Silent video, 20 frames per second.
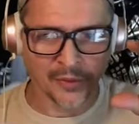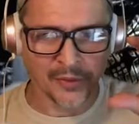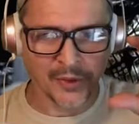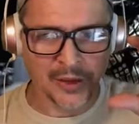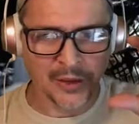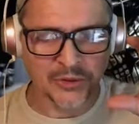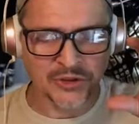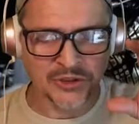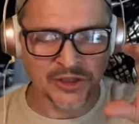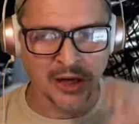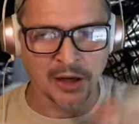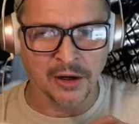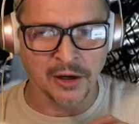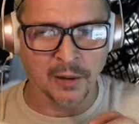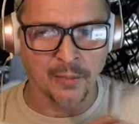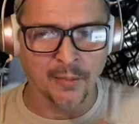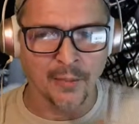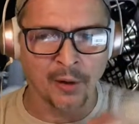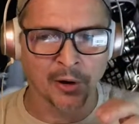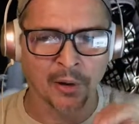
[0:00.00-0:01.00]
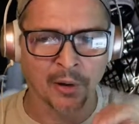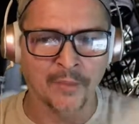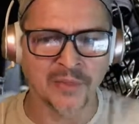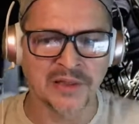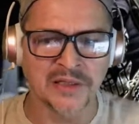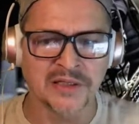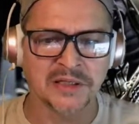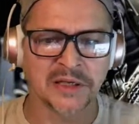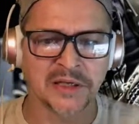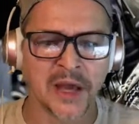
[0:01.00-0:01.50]
he was taking apart a
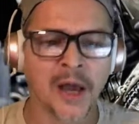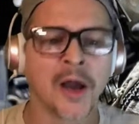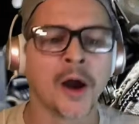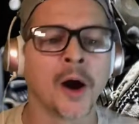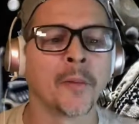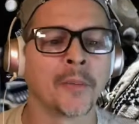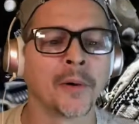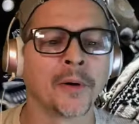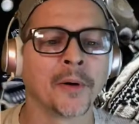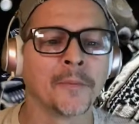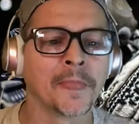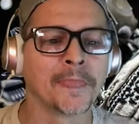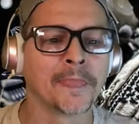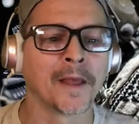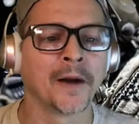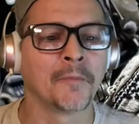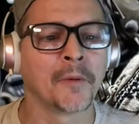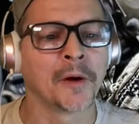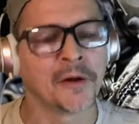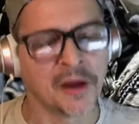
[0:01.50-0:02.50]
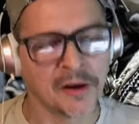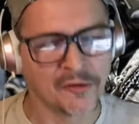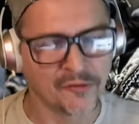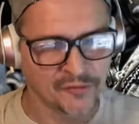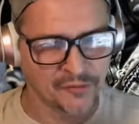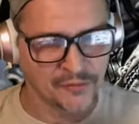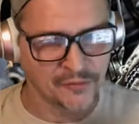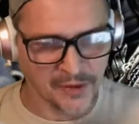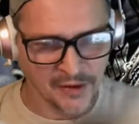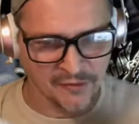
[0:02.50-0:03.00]
BCA upper. But if
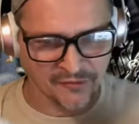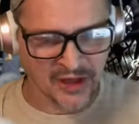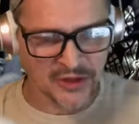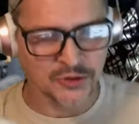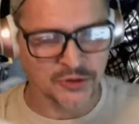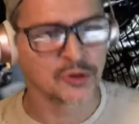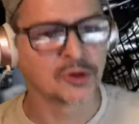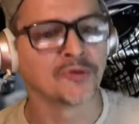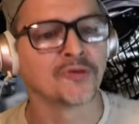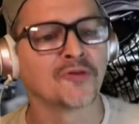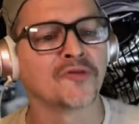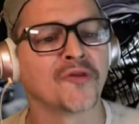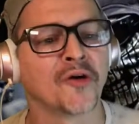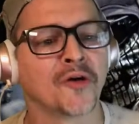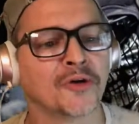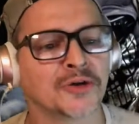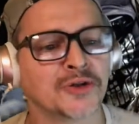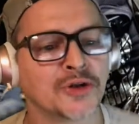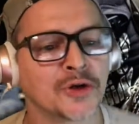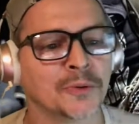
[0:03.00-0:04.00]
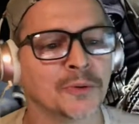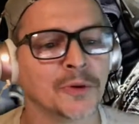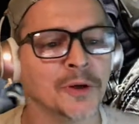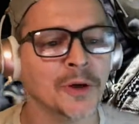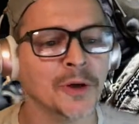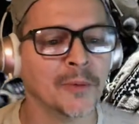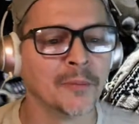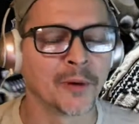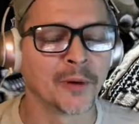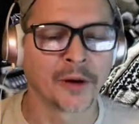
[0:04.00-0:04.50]
if that's what you're referring to,
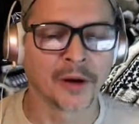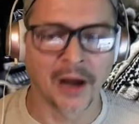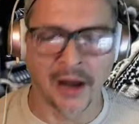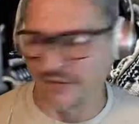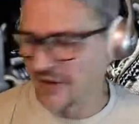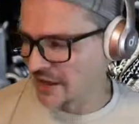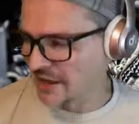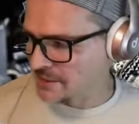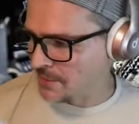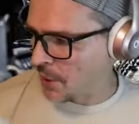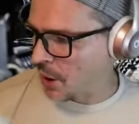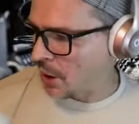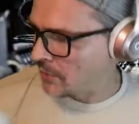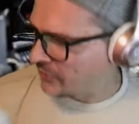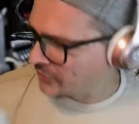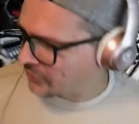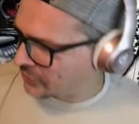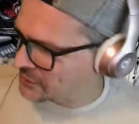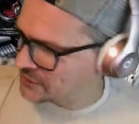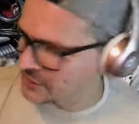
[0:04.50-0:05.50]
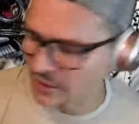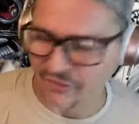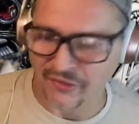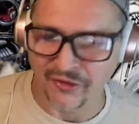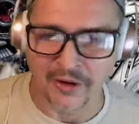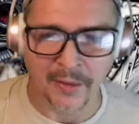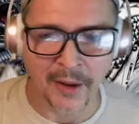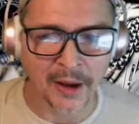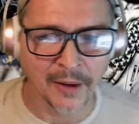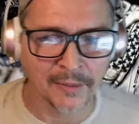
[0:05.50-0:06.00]
but uh, I got some Harbor Freight stuff
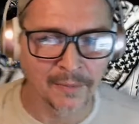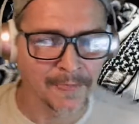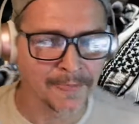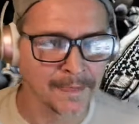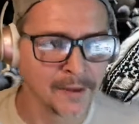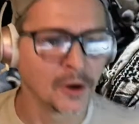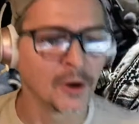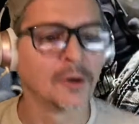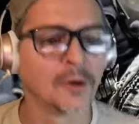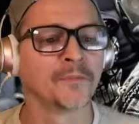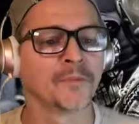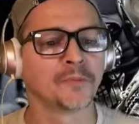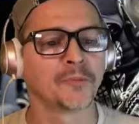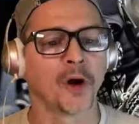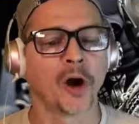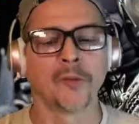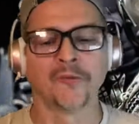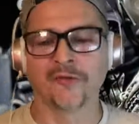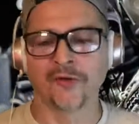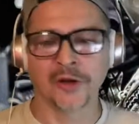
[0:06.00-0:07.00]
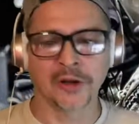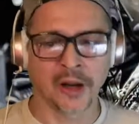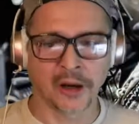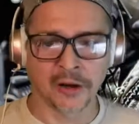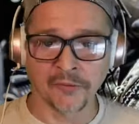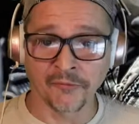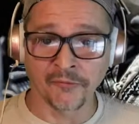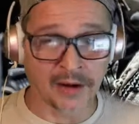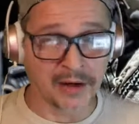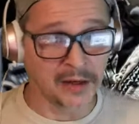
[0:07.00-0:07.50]
here, man. You know, Harbor Freight. Yeah,
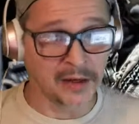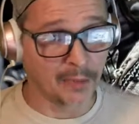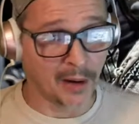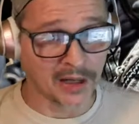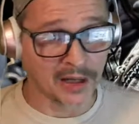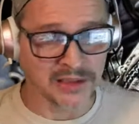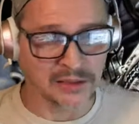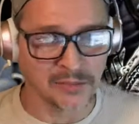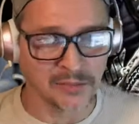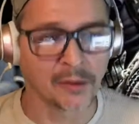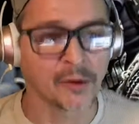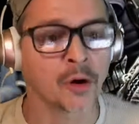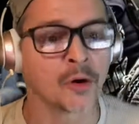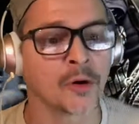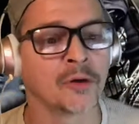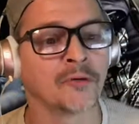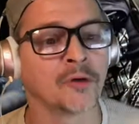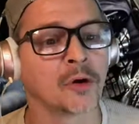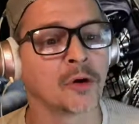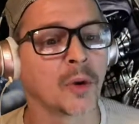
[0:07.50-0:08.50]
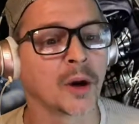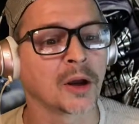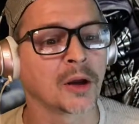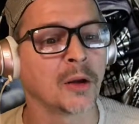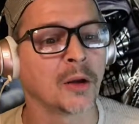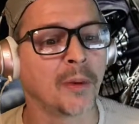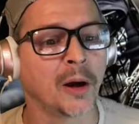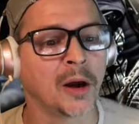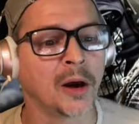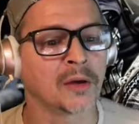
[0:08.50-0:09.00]
if I need to buy something, I'll go there real quick and
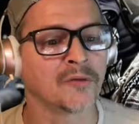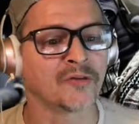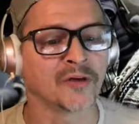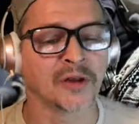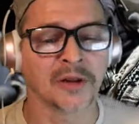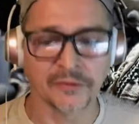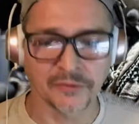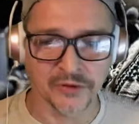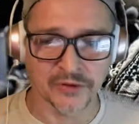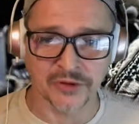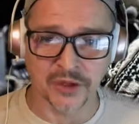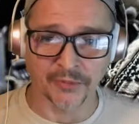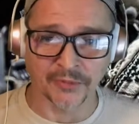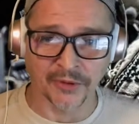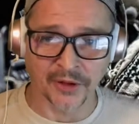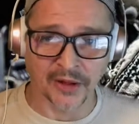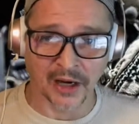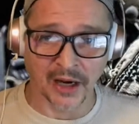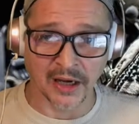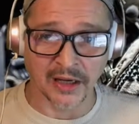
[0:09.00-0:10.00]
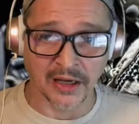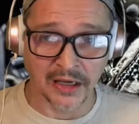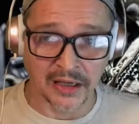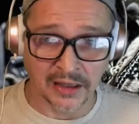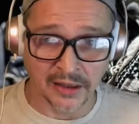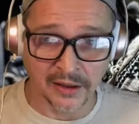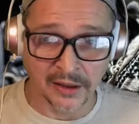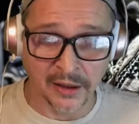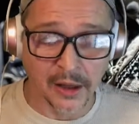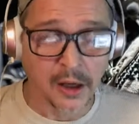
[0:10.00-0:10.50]
I'll buy it. If I something that I
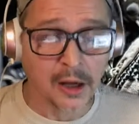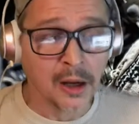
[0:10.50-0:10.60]
need